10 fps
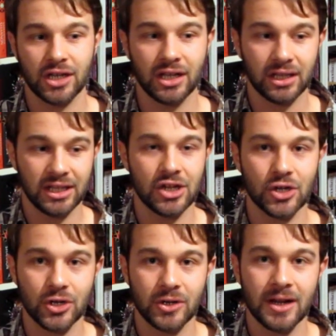
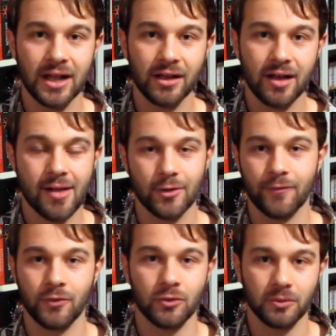clear,
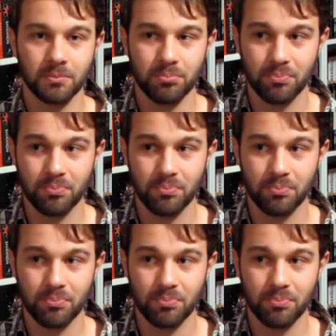colorful,